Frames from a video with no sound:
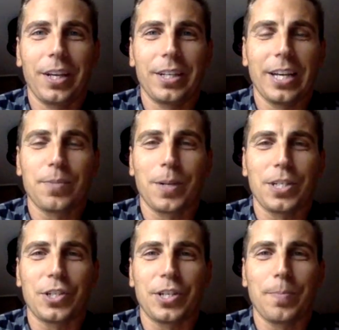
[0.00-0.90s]
it, as
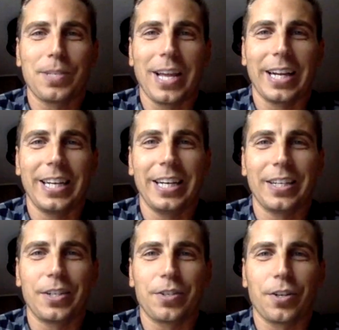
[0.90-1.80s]
much as Jim
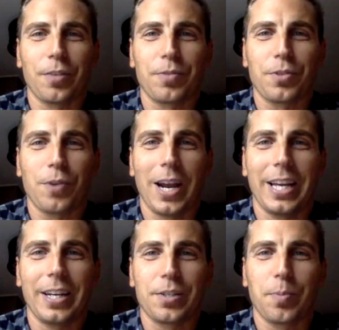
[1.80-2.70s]
Stagnitta deserves
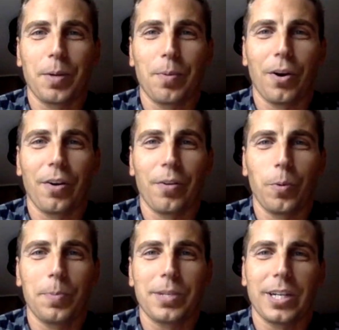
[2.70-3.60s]
credit and is a big part of
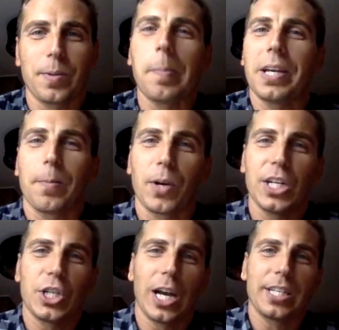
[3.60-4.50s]
the Whipsnakes, maybe you could
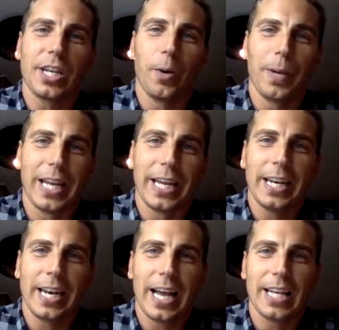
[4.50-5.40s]
bring John Tillman
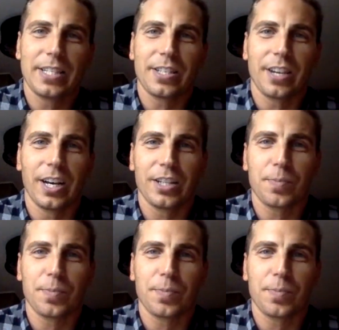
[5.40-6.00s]
in as